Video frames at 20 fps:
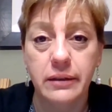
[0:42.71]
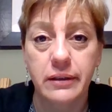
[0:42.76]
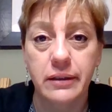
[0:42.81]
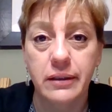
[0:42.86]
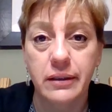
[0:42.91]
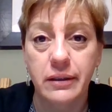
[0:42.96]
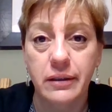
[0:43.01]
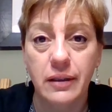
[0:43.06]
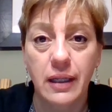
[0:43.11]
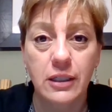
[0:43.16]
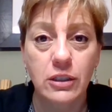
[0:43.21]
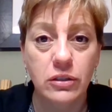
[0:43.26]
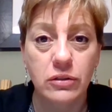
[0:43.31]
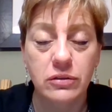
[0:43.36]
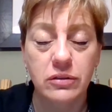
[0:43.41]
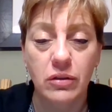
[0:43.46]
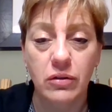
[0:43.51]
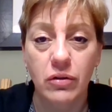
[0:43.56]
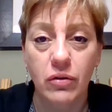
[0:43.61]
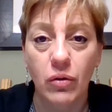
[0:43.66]
The
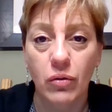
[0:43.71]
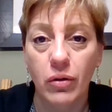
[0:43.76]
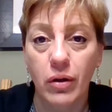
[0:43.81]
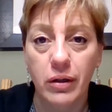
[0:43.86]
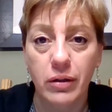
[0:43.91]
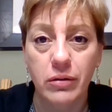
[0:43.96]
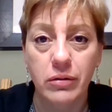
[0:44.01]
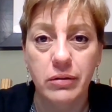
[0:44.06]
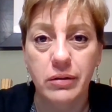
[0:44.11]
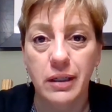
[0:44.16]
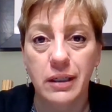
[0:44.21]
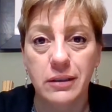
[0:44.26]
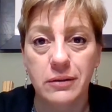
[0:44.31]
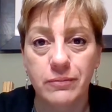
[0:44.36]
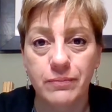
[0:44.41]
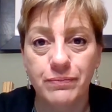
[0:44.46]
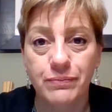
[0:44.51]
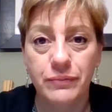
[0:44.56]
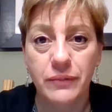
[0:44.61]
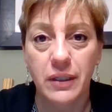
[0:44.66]
lectures are no longer
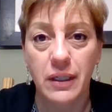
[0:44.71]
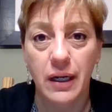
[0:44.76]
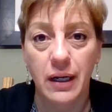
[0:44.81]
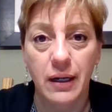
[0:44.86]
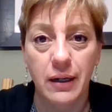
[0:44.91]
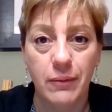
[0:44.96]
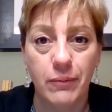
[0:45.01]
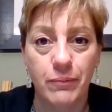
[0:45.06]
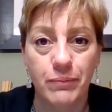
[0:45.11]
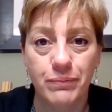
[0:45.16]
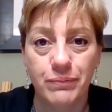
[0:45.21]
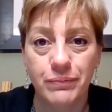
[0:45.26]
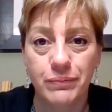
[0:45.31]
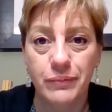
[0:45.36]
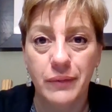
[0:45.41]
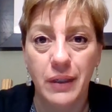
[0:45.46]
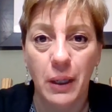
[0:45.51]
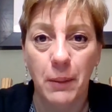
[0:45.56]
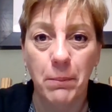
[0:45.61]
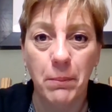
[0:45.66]
than um,
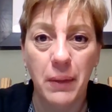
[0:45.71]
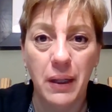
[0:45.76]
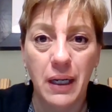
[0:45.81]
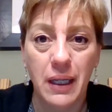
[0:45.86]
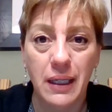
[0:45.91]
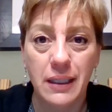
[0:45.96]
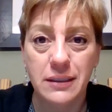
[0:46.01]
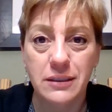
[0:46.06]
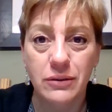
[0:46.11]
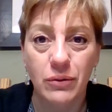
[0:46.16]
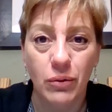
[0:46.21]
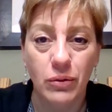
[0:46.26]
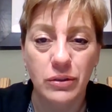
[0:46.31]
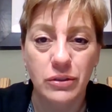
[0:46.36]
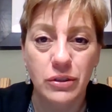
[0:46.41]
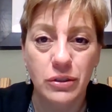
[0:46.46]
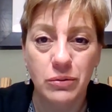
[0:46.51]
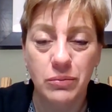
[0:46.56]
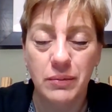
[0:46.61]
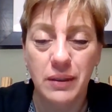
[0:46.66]
a minute or
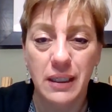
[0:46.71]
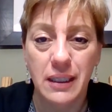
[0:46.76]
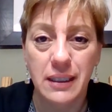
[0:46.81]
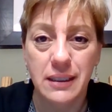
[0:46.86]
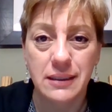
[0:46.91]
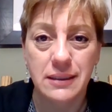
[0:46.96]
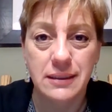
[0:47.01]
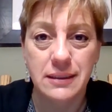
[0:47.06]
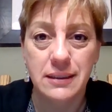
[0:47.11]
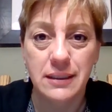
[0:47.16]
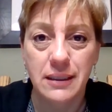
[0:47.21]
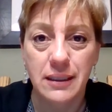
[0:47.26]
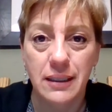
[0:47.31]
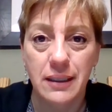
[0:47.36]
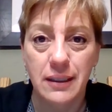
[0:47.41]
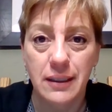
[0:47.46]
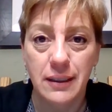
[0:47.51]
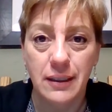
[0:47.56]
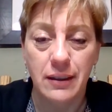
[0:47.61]
two minutes